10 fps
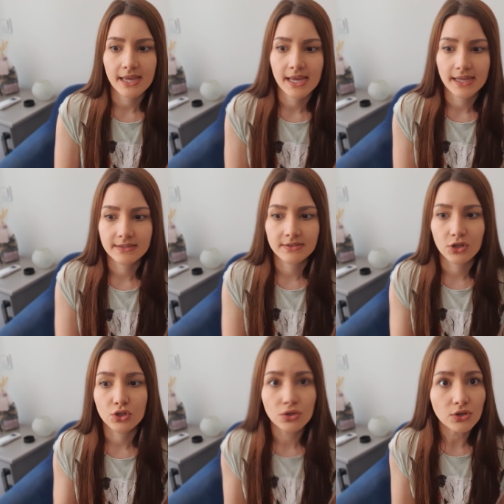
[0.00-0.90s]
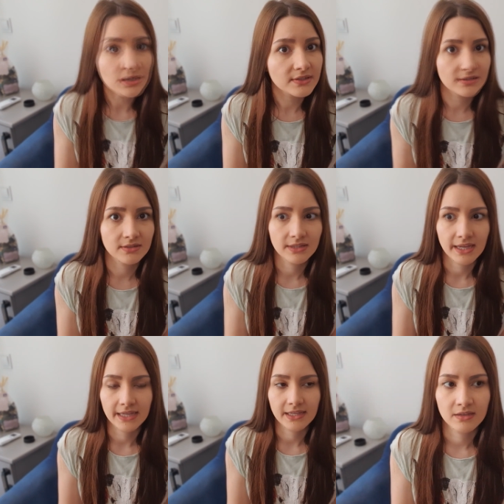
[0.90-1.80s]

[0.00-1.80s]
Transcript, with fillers: It looked like,